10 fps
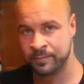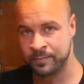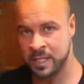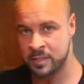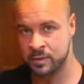
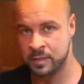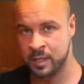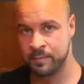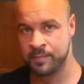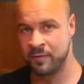That's what's
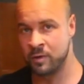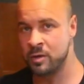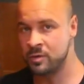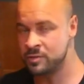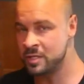up. If you're
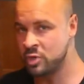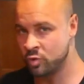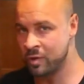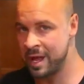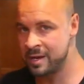using
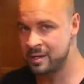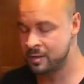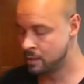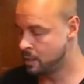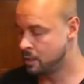Tren,
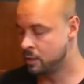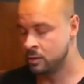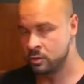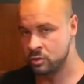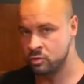
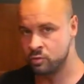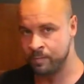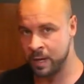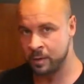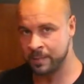you
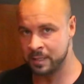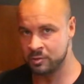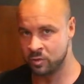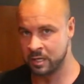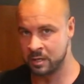better be
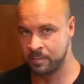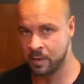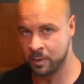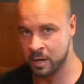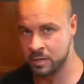drinking
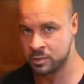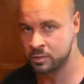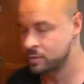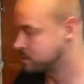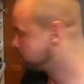pomegranate juice.